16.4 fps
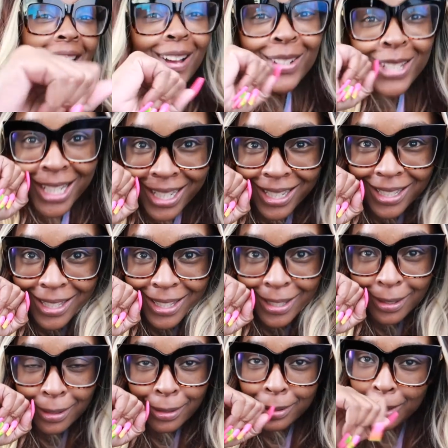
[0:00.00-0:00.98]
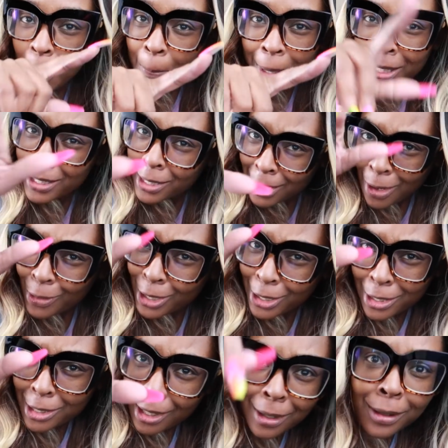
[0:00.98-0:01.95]
Y'all jealous? Don't be, just go
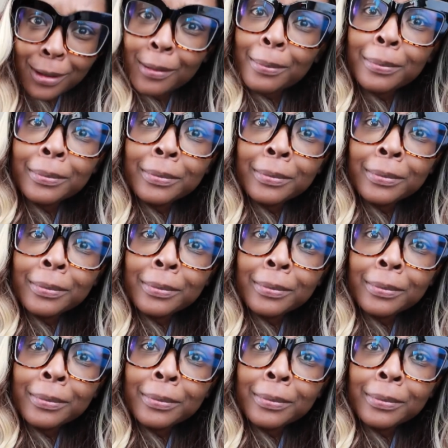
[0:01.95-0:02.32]
get you some.